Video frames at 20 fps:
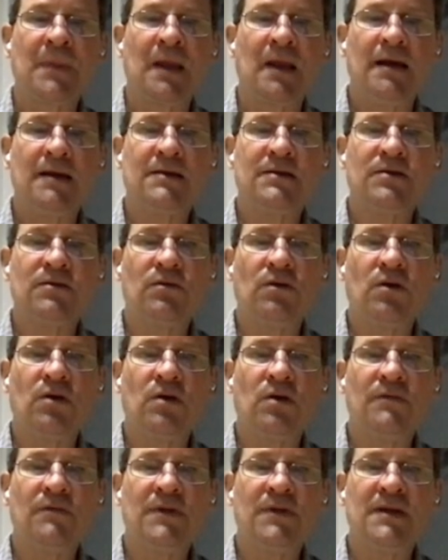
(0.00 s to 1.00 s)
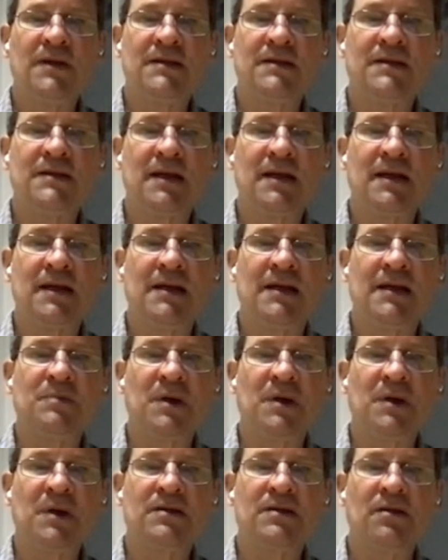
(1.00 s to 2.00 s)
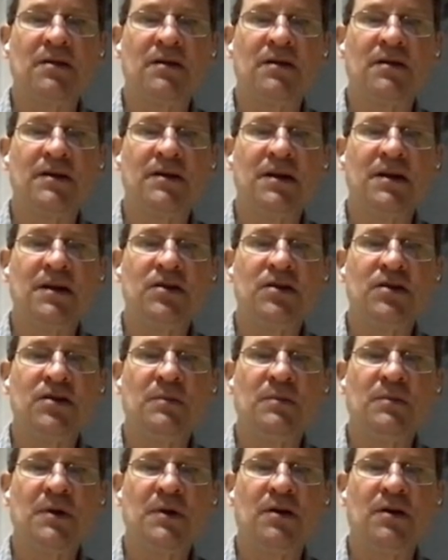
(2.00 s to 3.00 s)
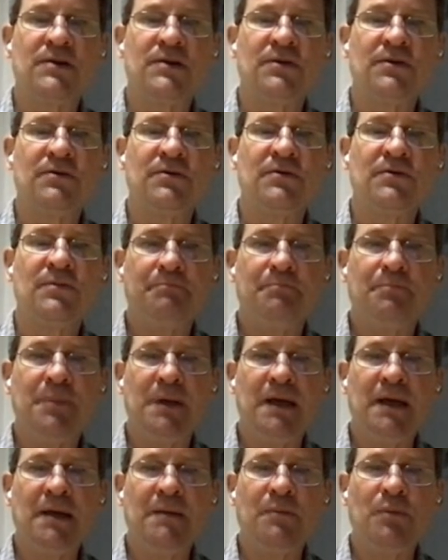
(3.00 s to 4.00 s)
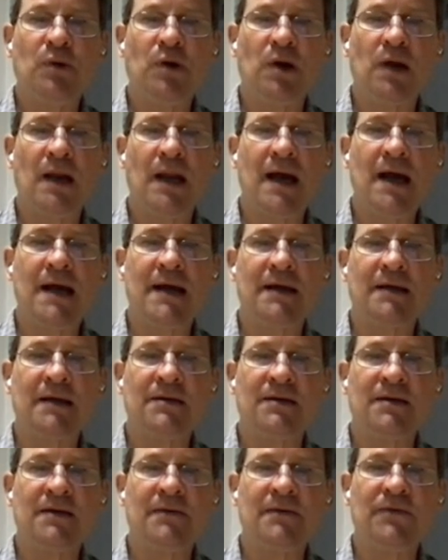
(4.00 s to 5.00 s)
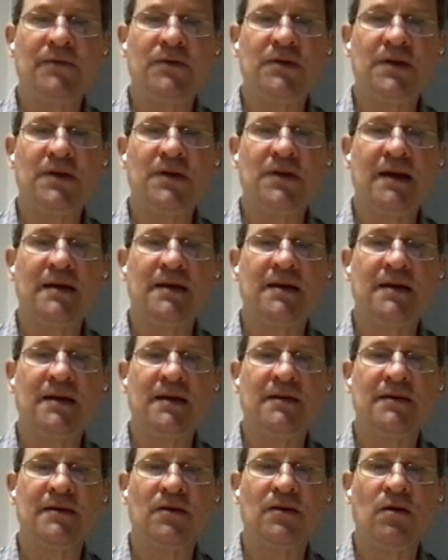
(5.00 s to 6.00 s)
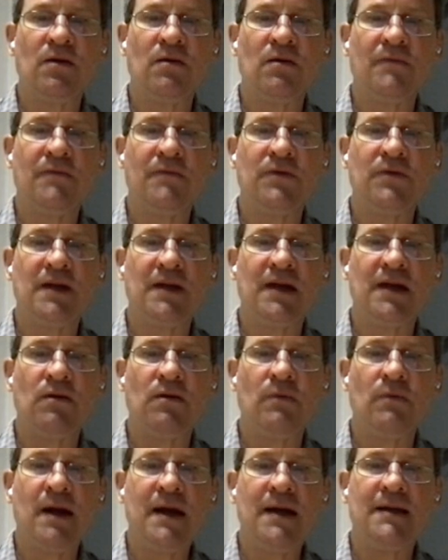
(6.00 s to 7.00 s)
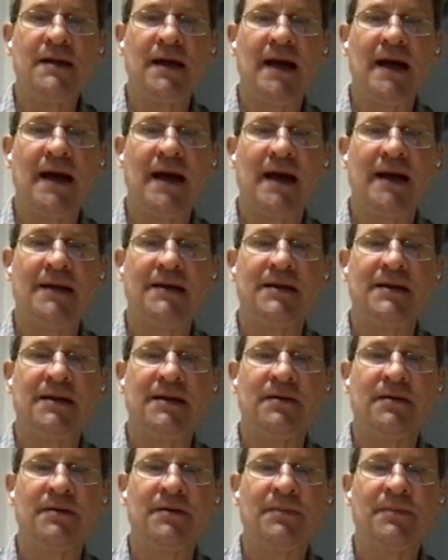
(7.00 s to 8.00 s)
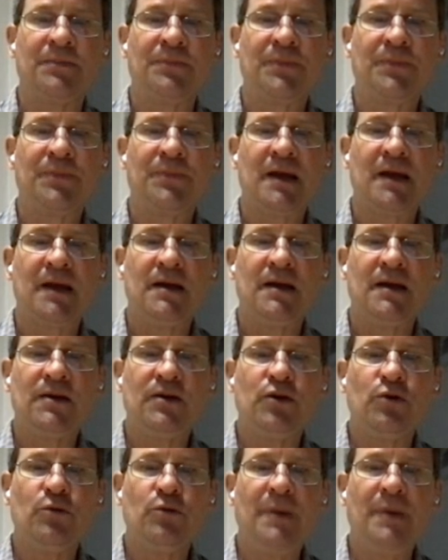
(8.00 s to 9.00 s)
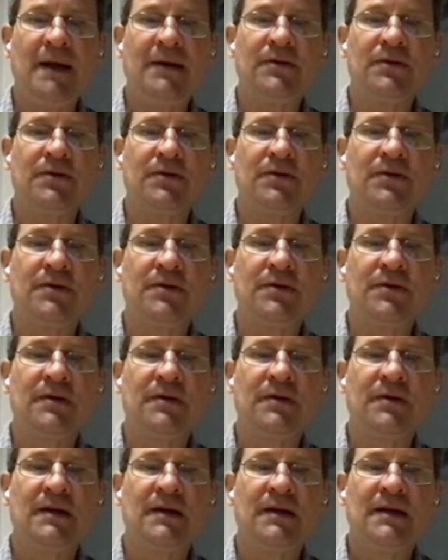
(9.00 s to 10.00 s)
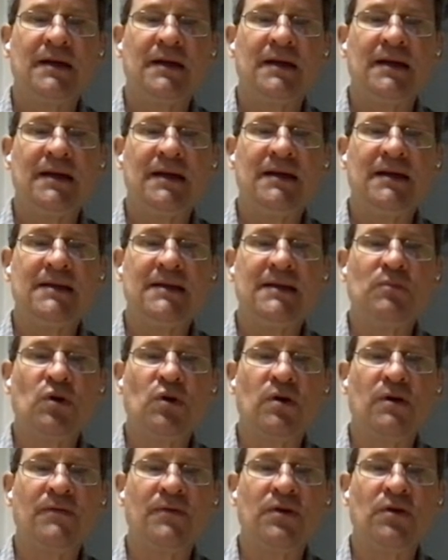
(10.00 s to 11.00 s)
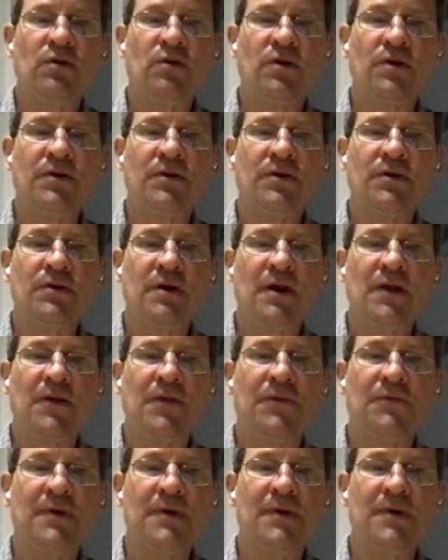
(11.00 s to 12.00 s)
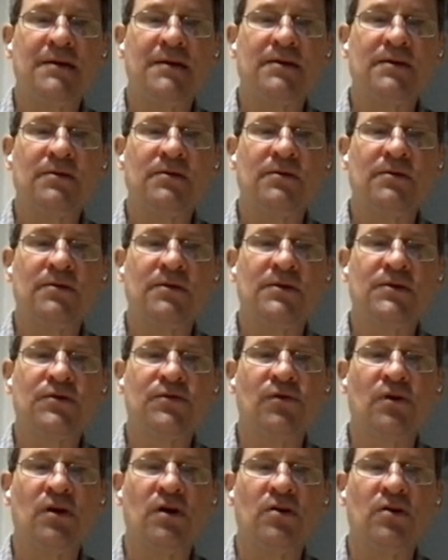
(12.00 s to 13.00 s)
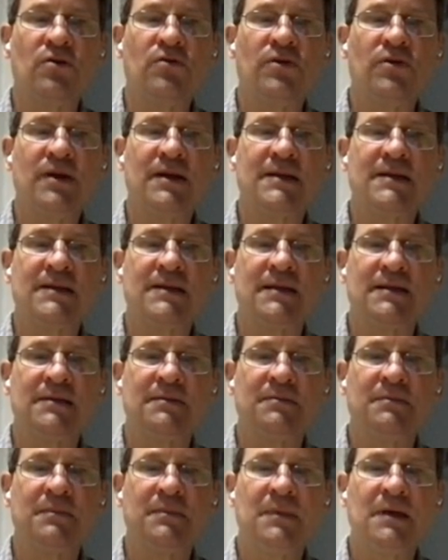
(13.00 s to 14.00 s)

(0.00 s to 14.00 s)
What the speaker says: And so all of these aspects are conditional, but also being polite. If you take away the had here, you better is more of an order, a threat, or strong criticism.